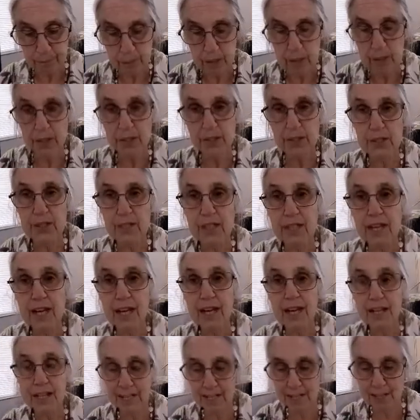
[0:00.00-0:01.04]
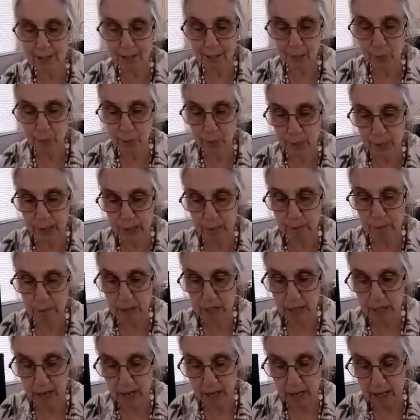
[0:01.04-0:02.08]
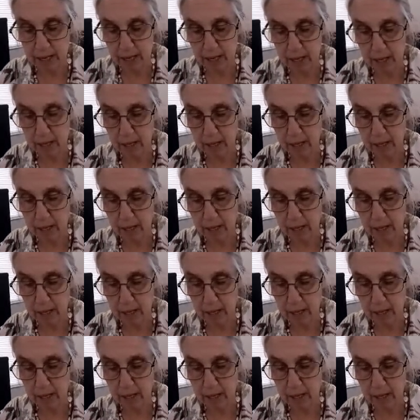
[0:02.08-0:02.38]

So today is an awesome day.